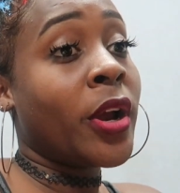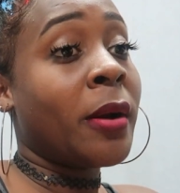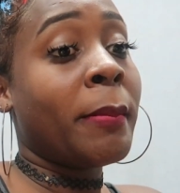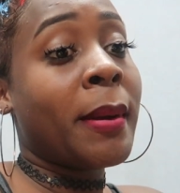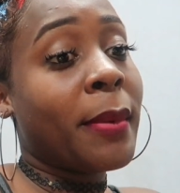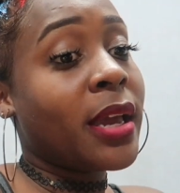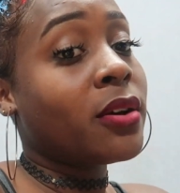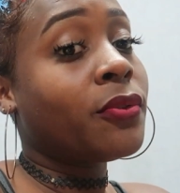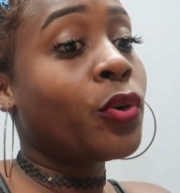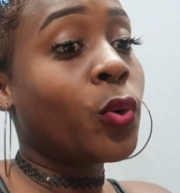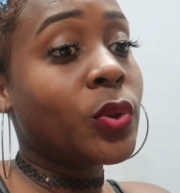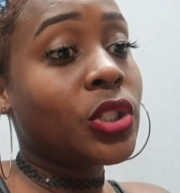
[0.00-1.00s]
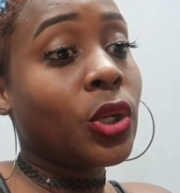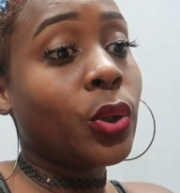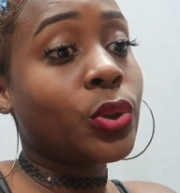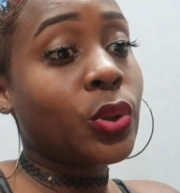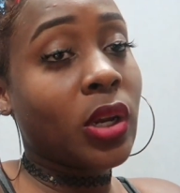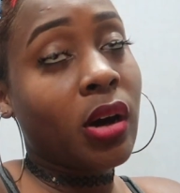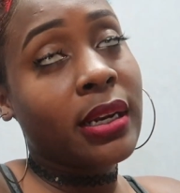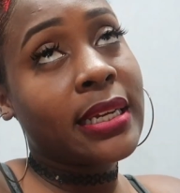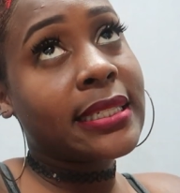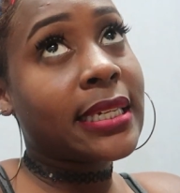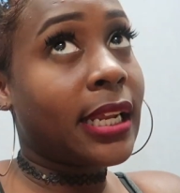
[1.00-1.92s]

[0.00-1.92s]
where my microphone was low, so the audience